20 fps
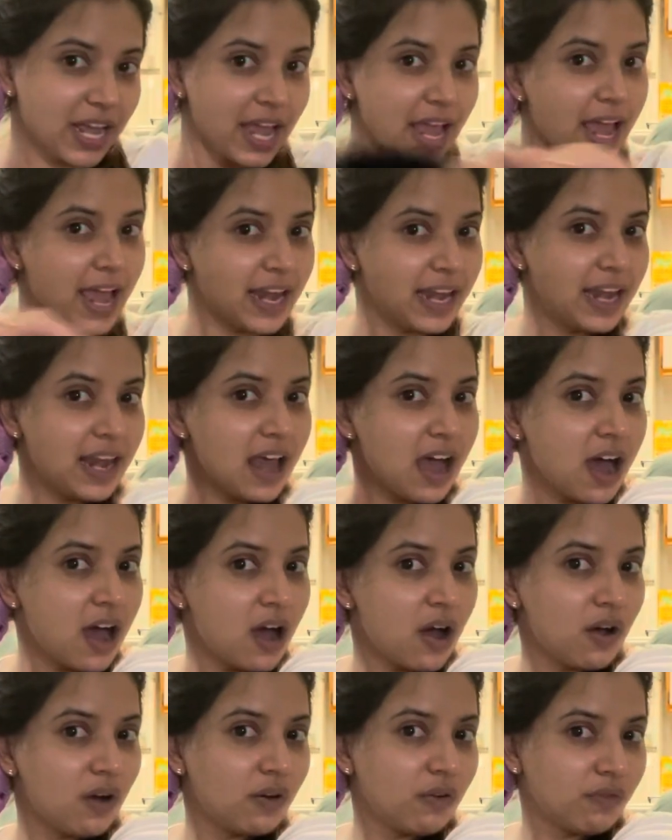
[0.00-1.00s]
and
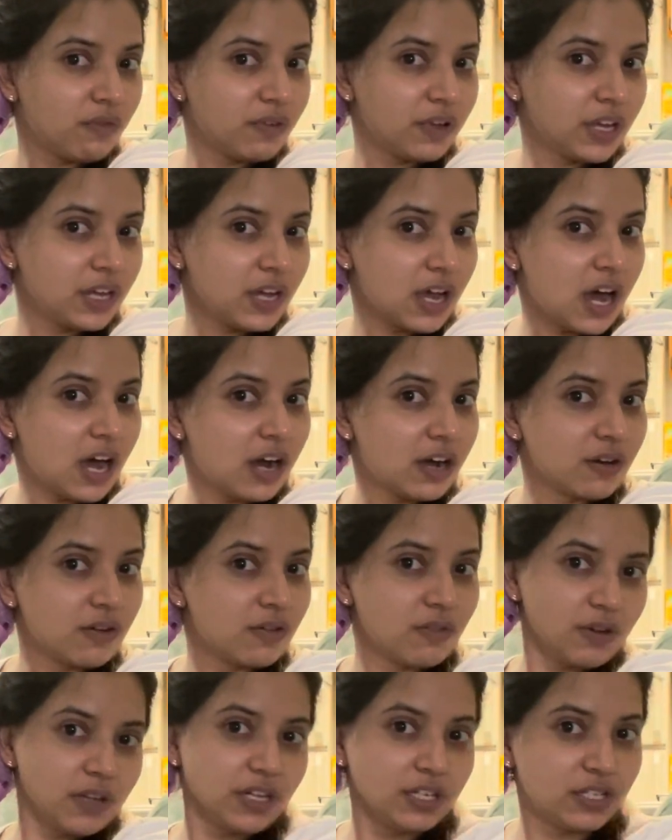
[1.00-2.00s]
now we are
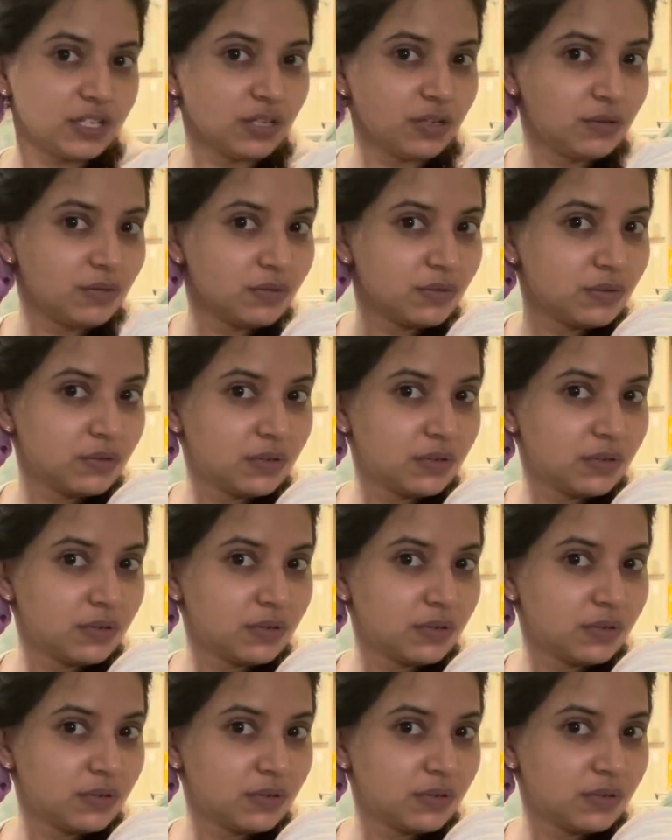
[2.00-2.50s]
going to